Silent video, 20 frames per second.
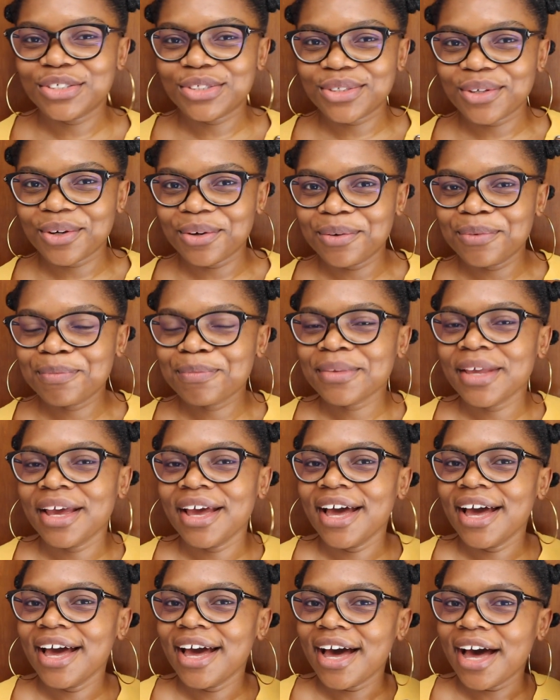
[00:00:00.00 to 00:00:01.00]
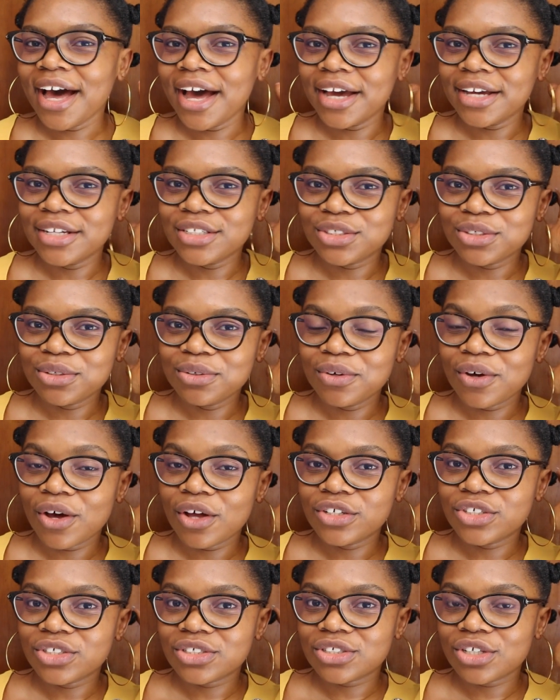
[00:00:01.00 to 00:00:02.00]
So I do
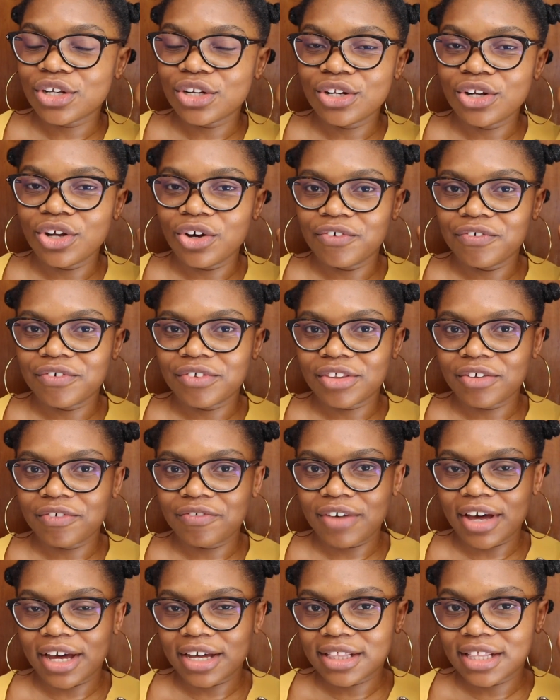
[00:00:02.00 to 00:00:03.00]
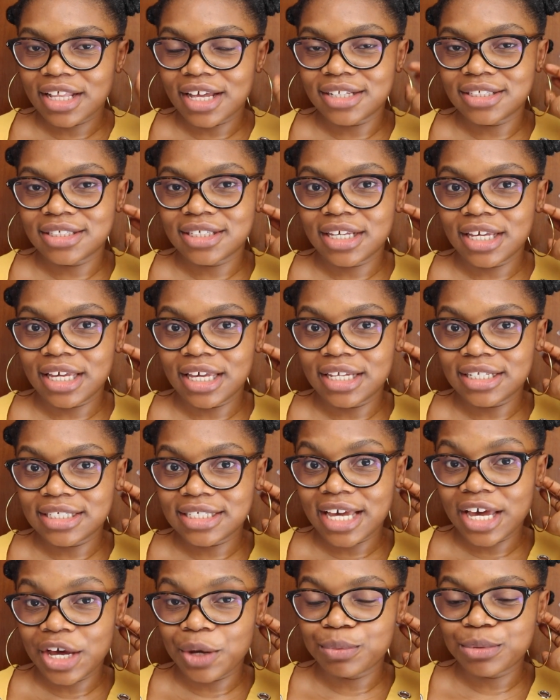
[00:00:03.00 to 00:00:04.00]
just love the fact that it
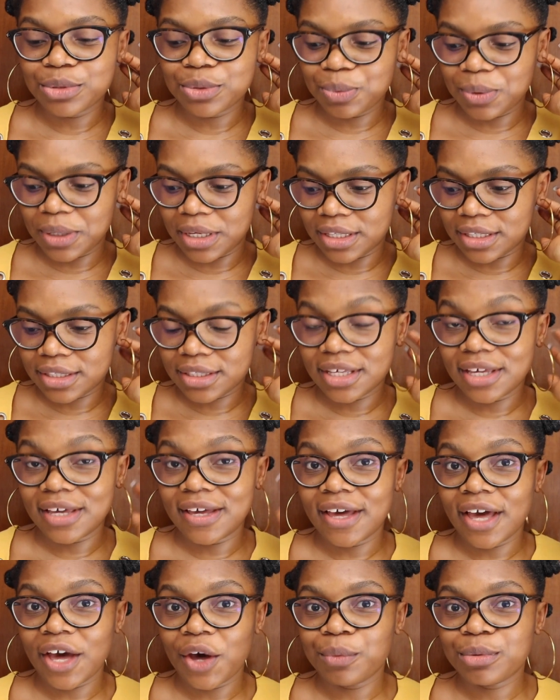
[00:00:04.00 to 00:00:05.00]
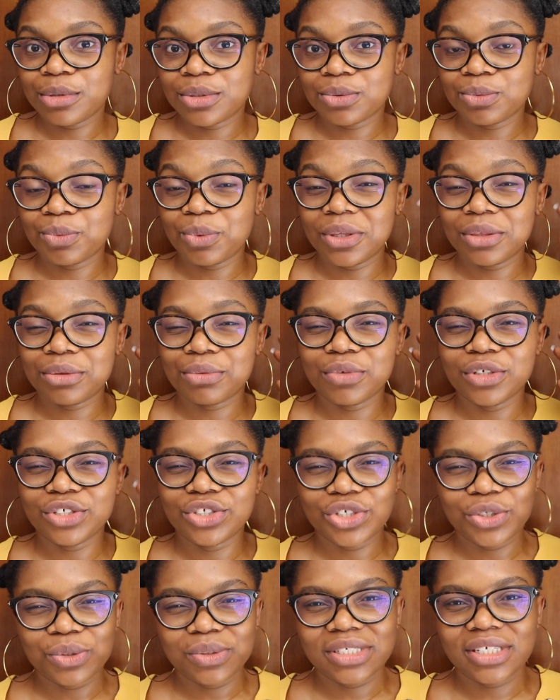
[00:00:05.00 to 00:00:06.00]
helps with
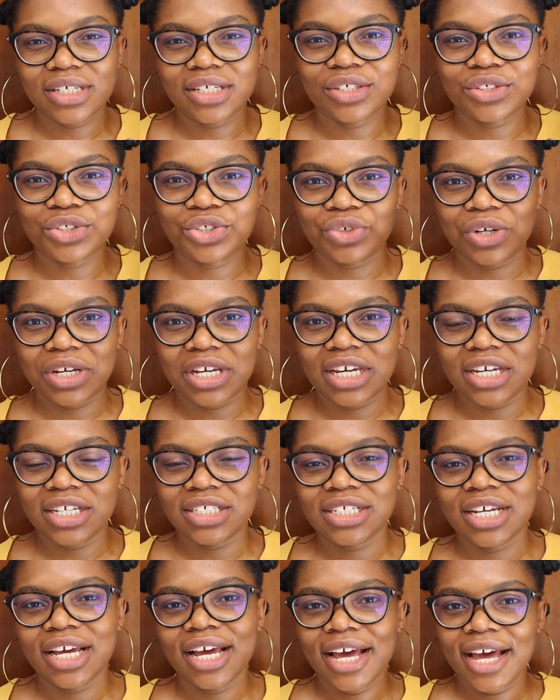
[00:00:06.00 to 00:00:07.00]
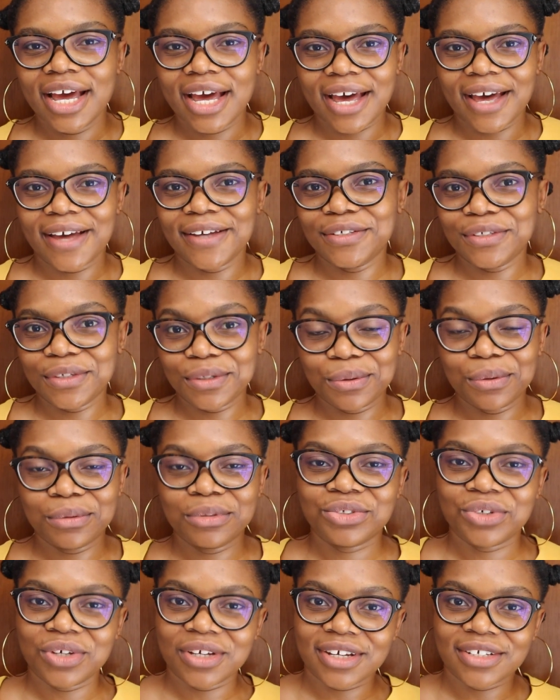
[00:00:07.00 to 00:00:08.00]
reducing shrinkage. And you know,
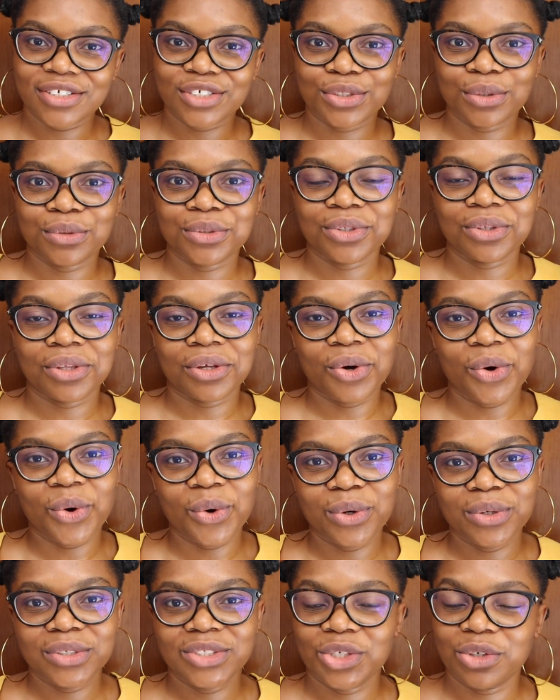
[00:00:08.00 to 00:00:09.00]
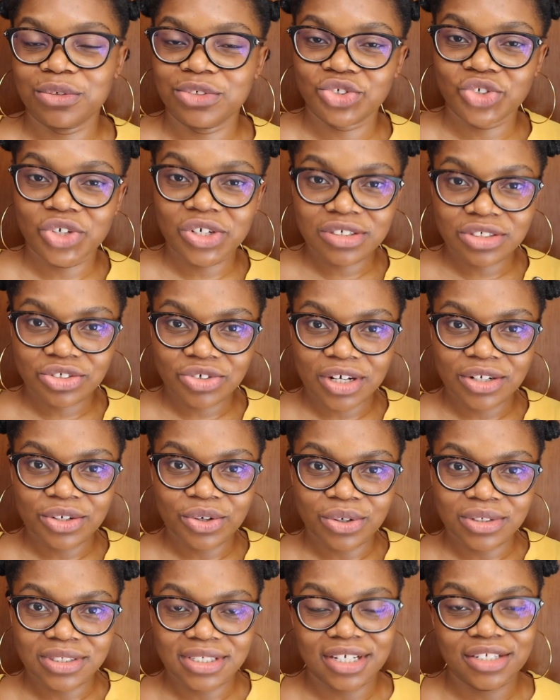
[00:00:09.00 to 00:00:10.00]
shrinkage is also the cause of single strand
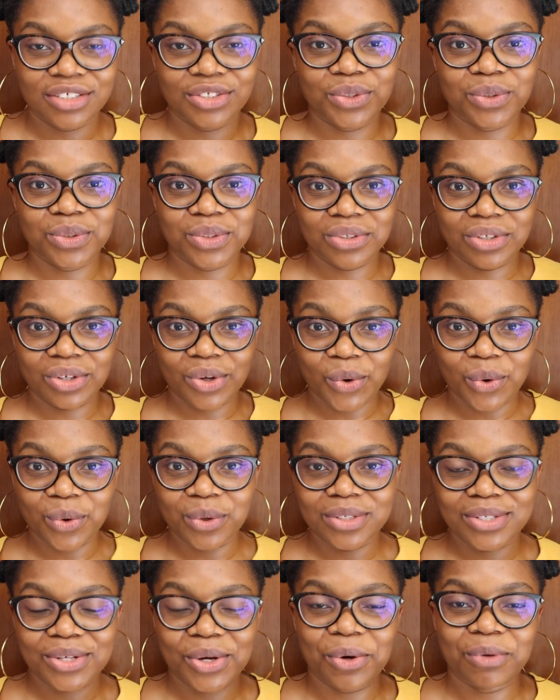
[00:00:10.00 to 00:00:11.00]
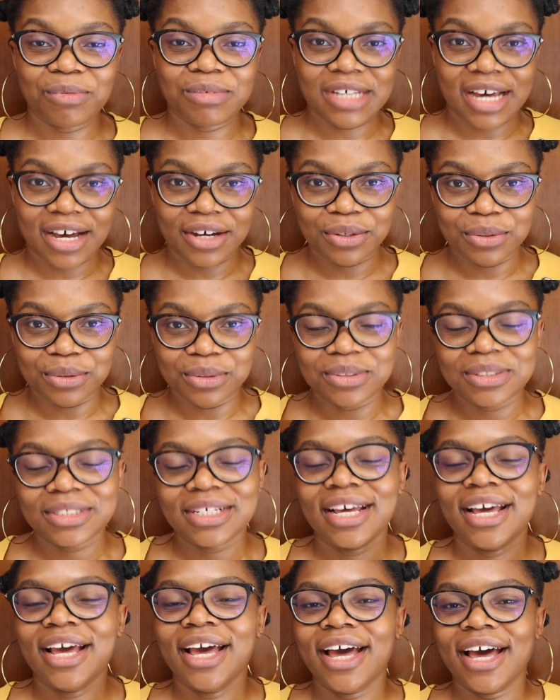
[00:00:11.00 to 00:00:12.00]
knots, and it's also the cause of tangles
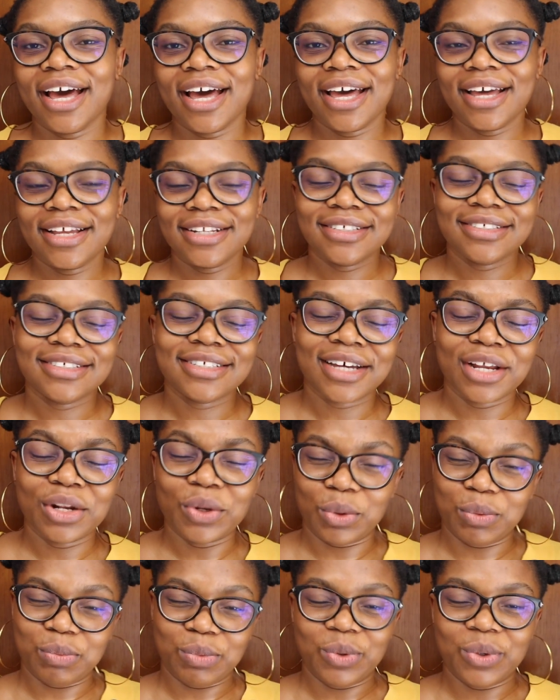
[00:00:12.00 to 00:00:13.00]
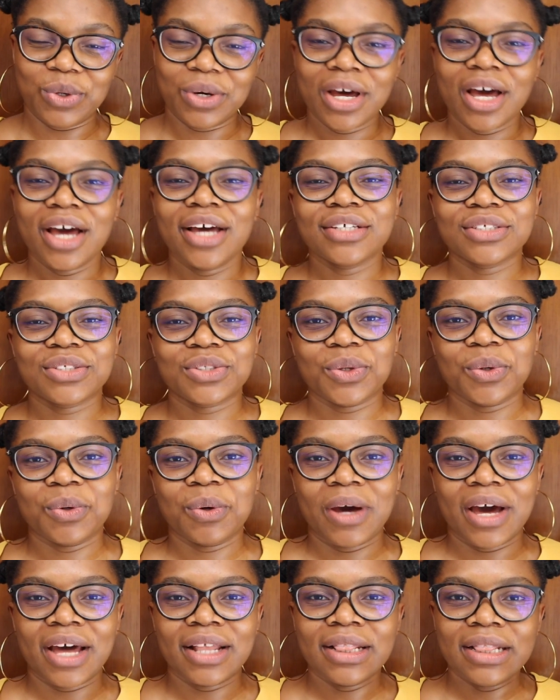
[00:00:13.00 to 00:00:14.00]
and a lot more.
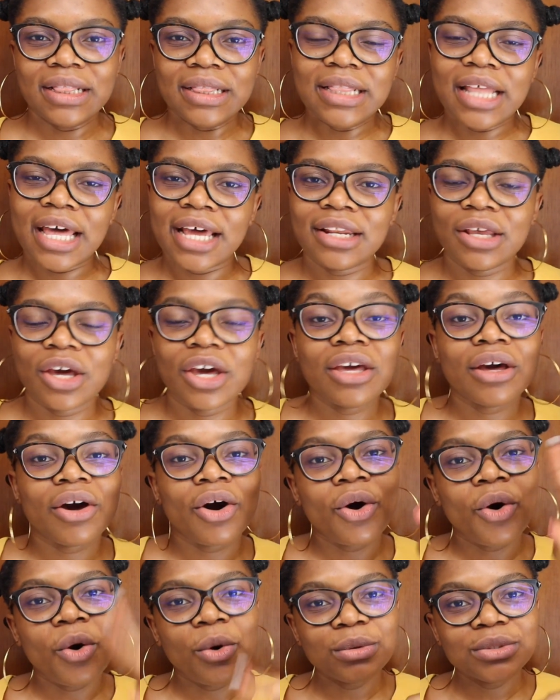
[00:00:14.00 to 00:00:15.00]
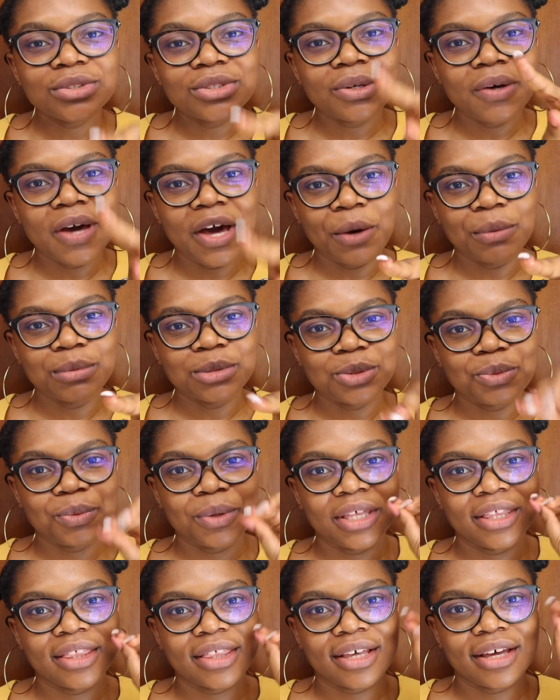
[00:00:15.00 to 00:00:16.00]
So, and then it also helps
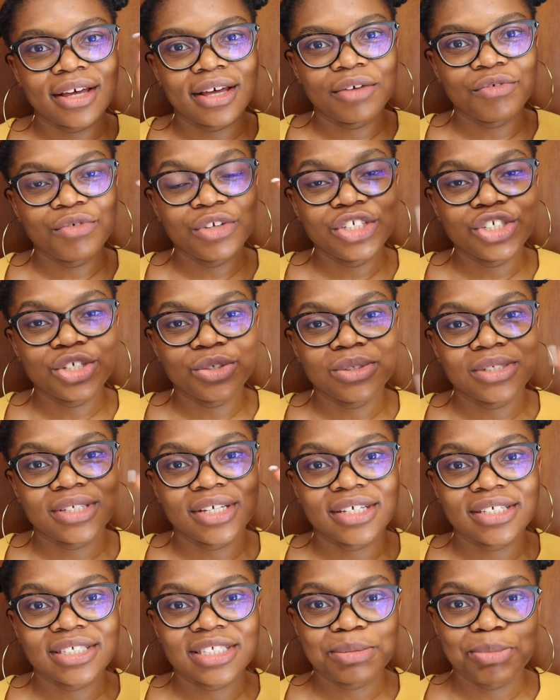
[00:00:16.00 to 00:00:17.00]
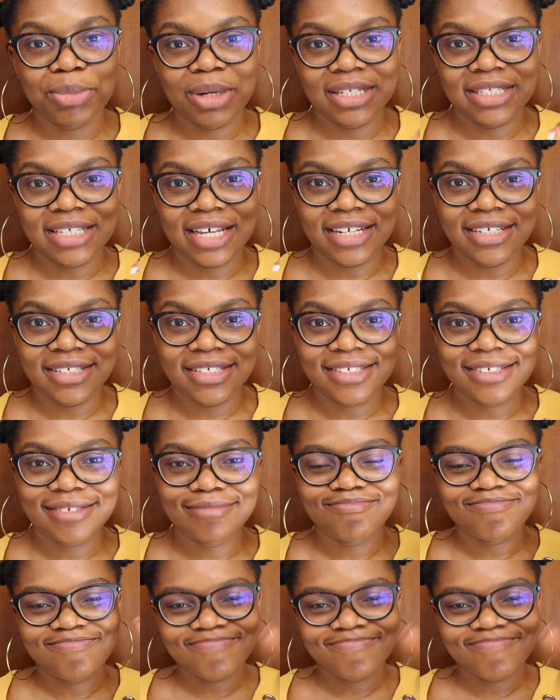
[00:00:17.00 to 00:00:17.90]
with reducing split ends.